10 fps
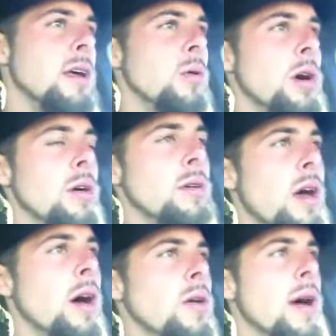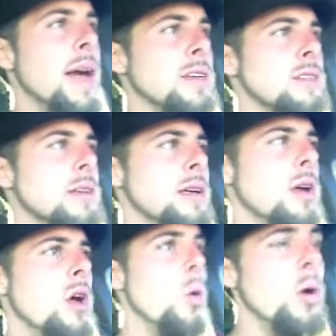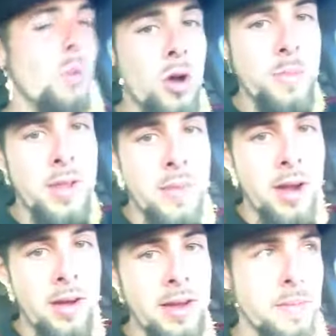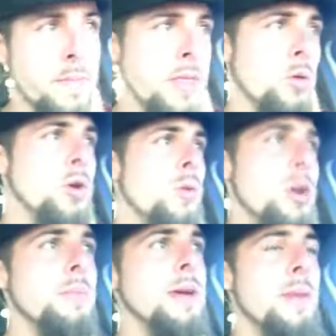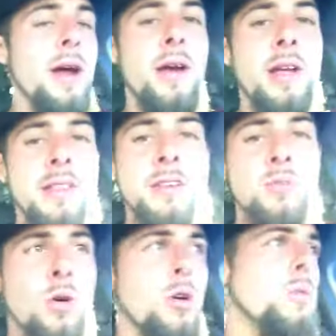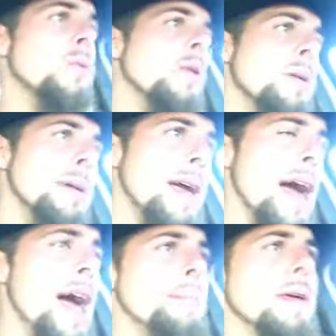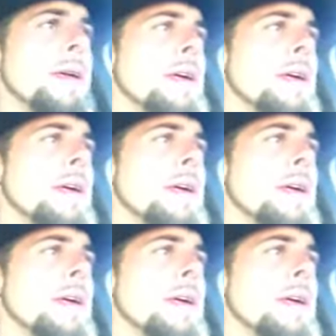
Well, no, actually, we want to be merry. We want to be merry in this world. We want to be happy.